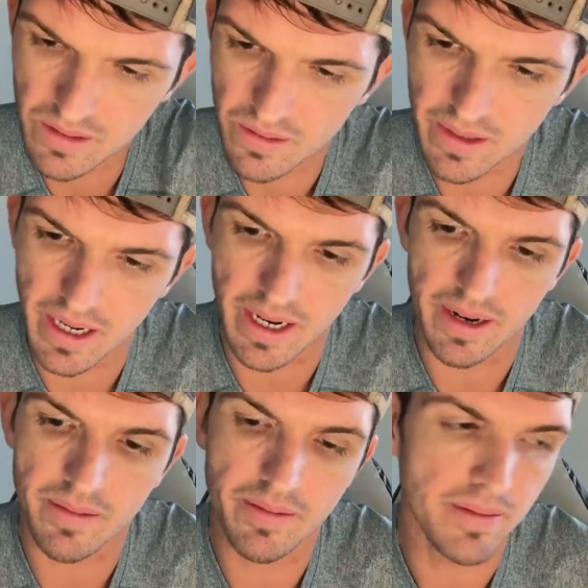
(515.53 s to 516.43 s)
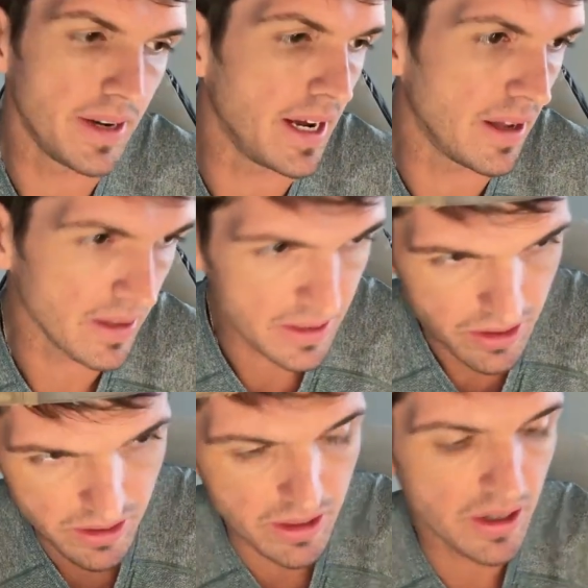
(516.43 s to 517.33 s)
Okay, now
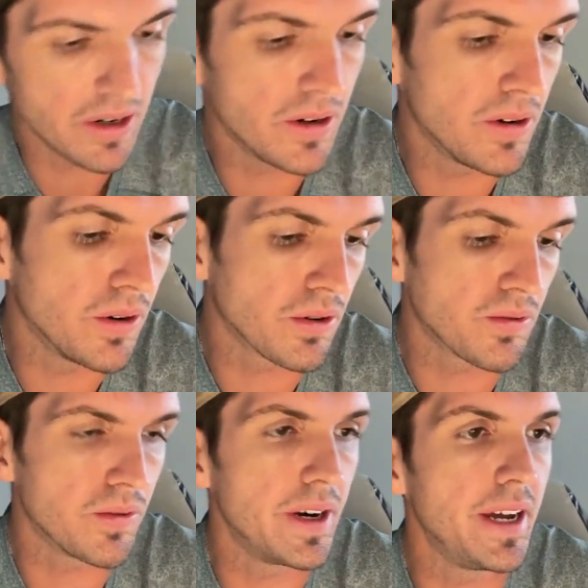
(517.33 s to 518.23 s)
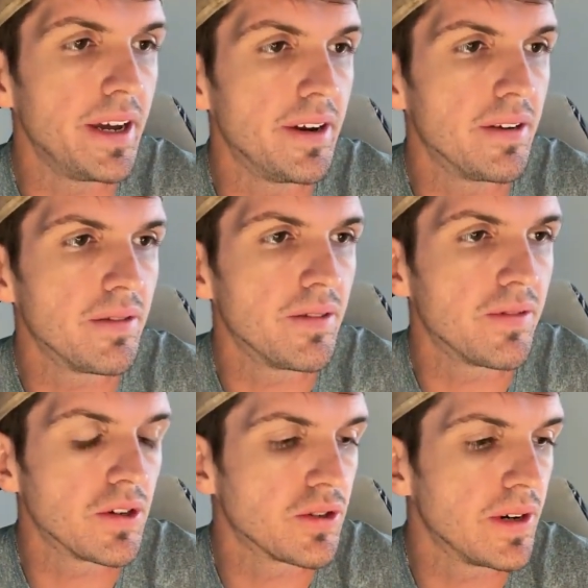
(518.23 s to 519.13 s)
let's go red. Well,
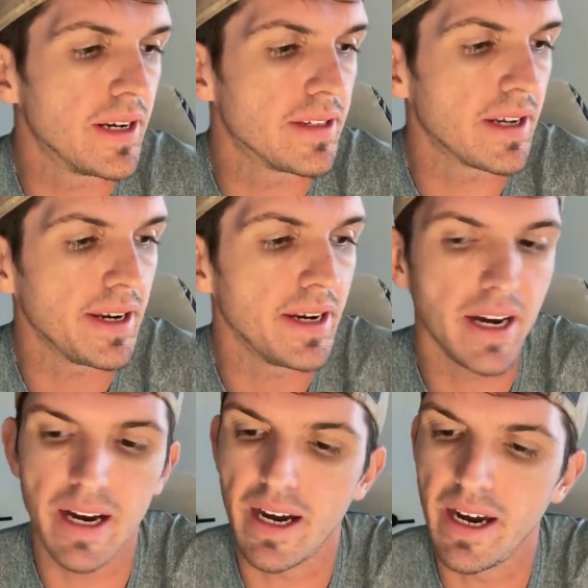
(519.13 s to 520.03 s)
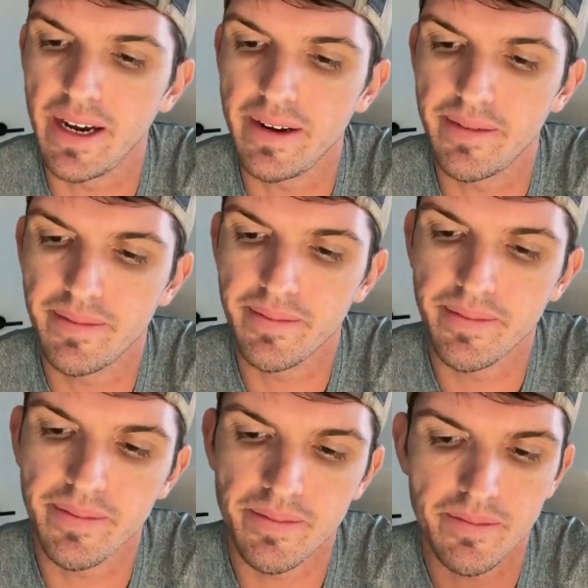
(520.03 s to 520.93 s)
first red is a 9.
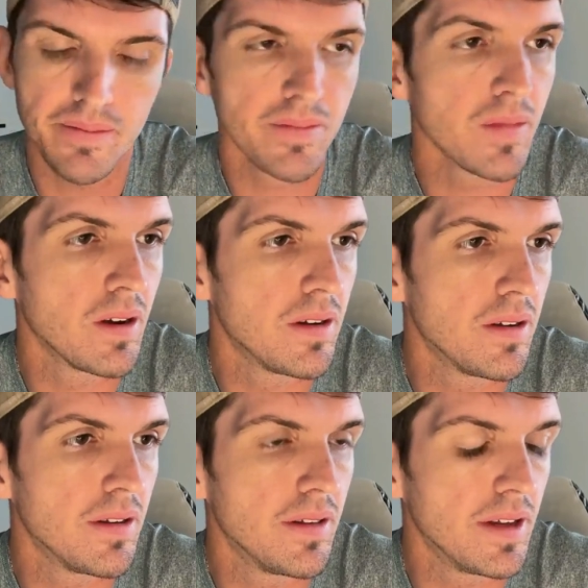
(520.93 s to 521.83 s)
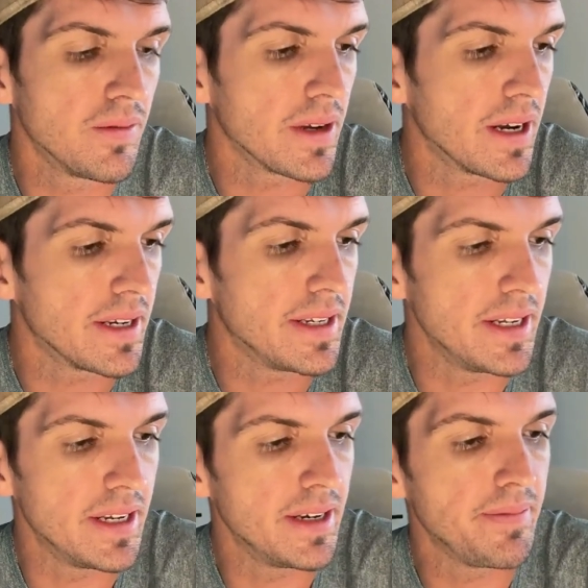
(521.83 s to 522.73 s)
Then we got a
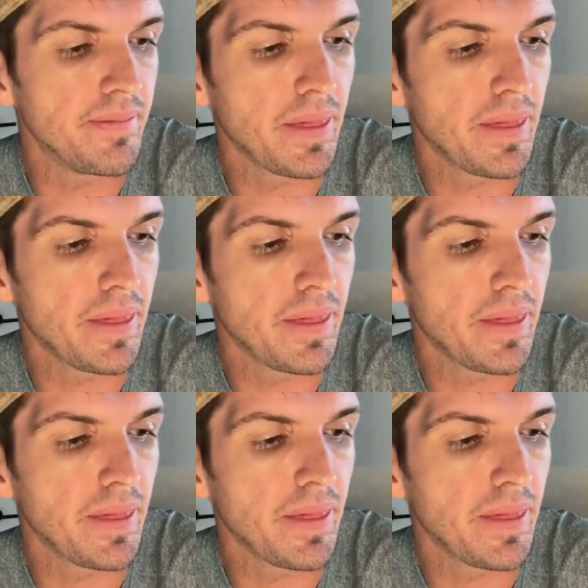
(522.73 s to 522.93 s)
10.